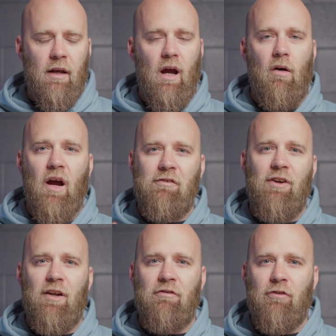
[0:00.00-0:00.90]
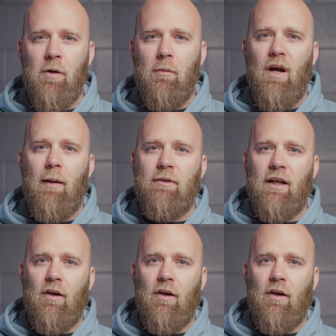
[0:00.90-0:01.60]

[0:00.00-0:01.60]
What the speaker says: Now, I found a firmware update